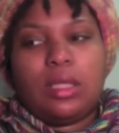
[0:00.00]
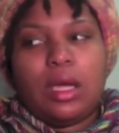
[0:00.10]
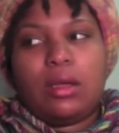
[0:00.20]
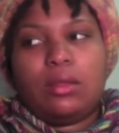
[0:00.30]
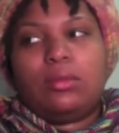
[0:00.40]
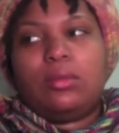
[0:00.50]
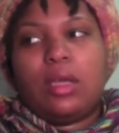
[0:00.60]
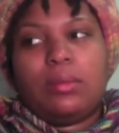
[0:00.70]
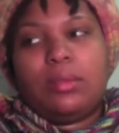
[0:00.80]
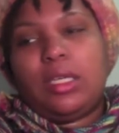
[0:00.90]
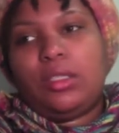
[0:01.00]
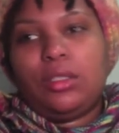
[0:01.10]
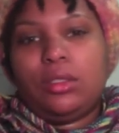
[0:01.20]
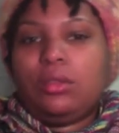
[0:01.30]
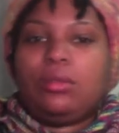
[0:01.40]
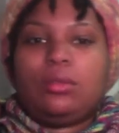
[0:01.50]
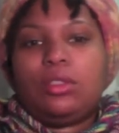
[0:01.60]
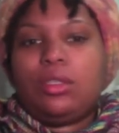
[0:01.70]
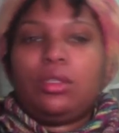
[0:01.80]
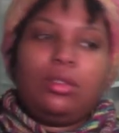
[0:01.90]
I'll update you,
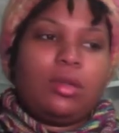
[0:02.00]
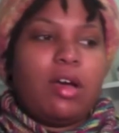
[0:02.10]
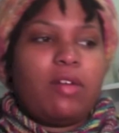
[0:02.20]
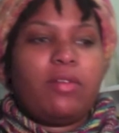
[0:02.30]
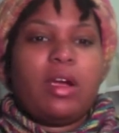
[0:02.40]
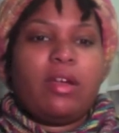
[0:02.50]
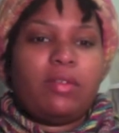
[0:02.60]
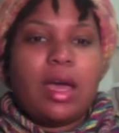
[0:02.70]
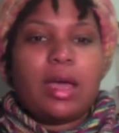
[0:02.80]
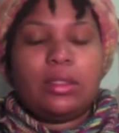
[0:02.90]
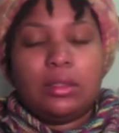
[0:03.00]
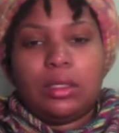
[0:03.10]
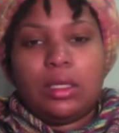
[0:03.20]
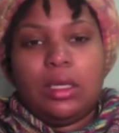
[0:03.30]
show you how far I've gotten